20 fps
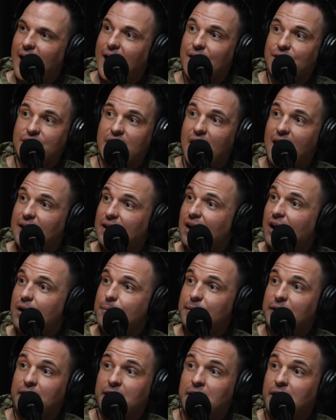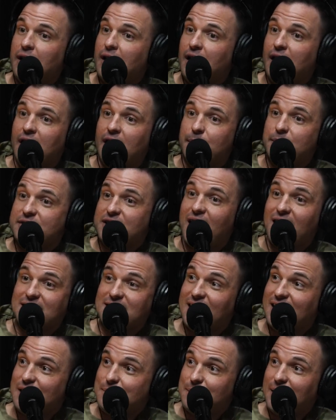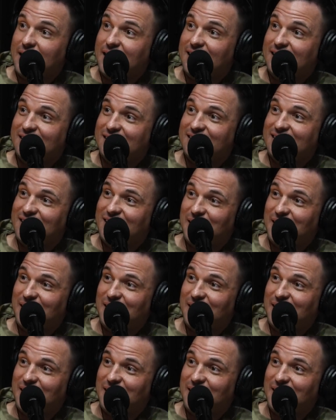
I have not come and talked to anybody